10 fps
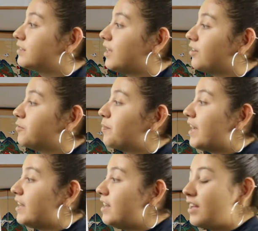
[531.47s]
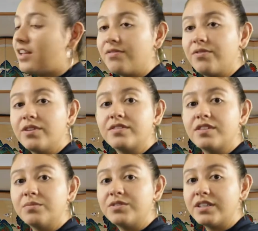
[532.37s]
Now depending if the
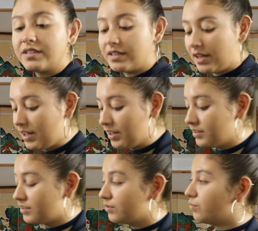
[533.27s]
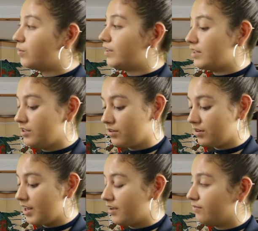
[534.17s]
subject ends with
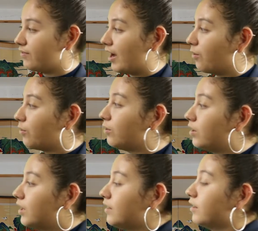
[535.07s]
either a vowel,